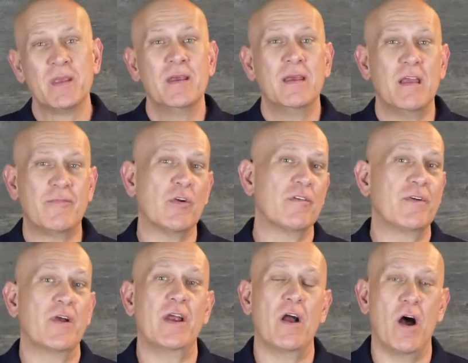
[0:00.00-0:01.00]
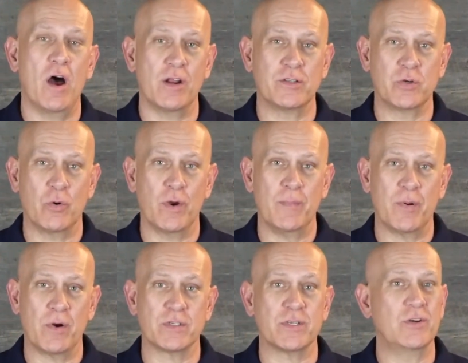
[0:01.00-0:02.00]
if you're a very auditory
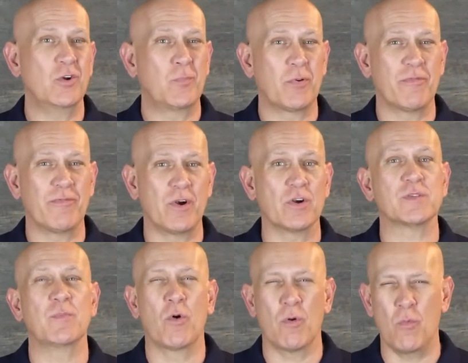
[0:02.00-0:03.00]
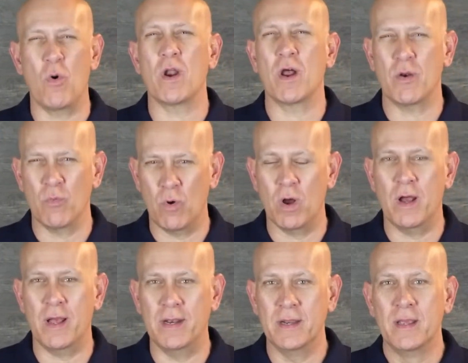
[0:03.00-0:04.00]
person who prefers more
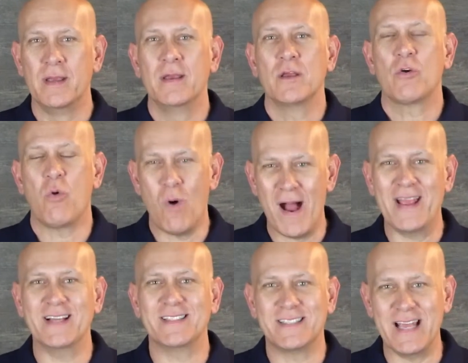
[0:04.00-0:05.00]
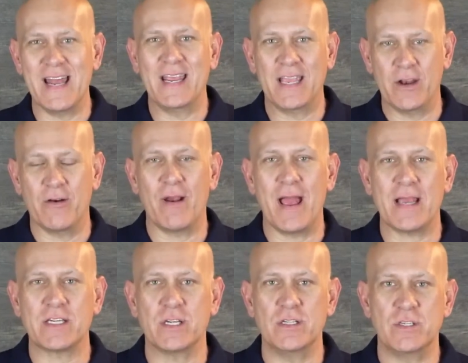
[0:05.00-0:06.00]
one-on-one, quiet setting
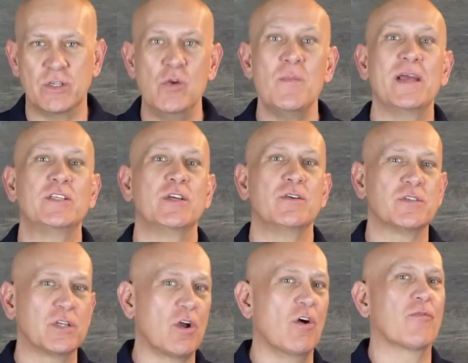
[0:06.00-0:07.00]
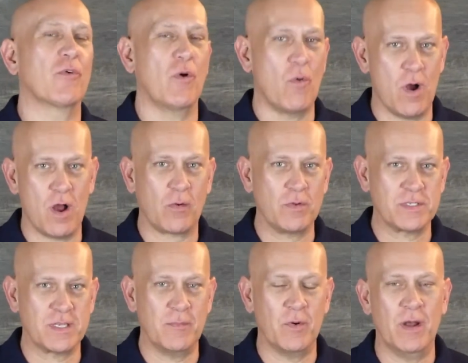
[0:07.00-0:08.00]
interactions, you may choose to go for a walk with
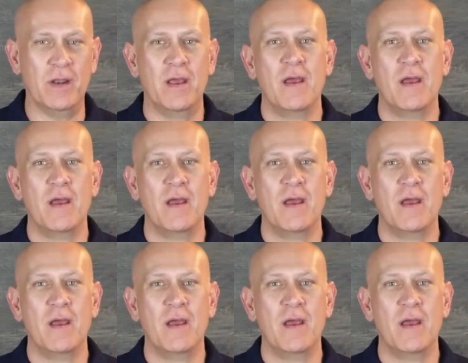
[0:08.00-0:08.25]
someone